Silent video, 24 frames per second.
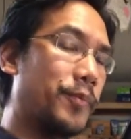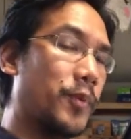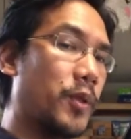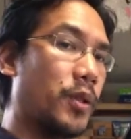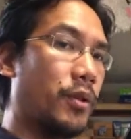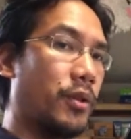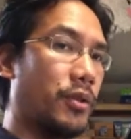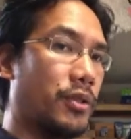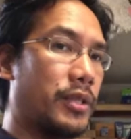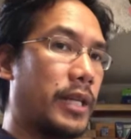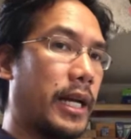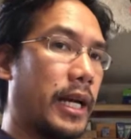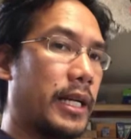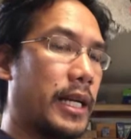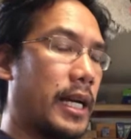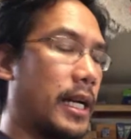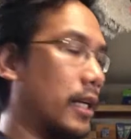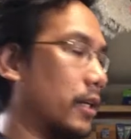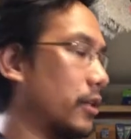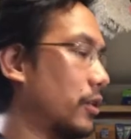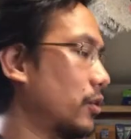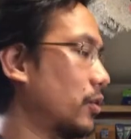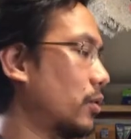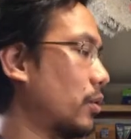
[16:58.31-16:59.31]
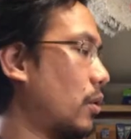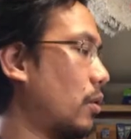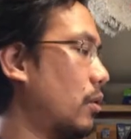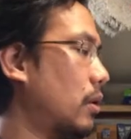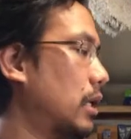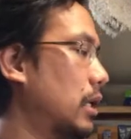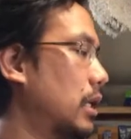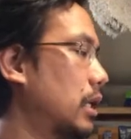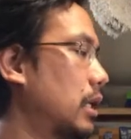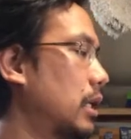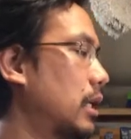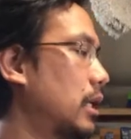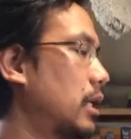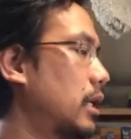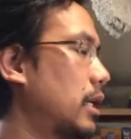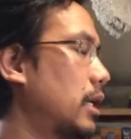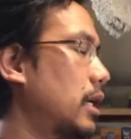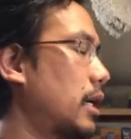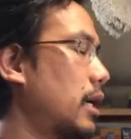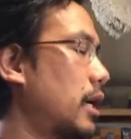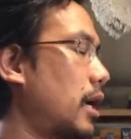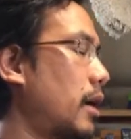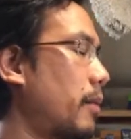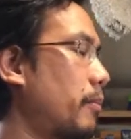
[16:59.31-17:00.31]
So there's that kind of control.
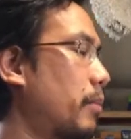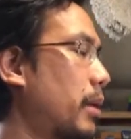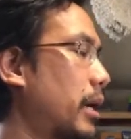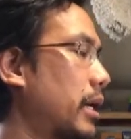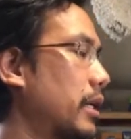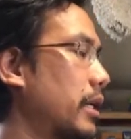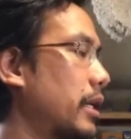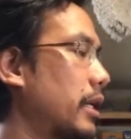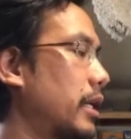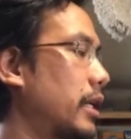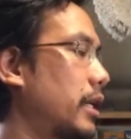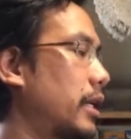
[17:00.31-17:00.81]
But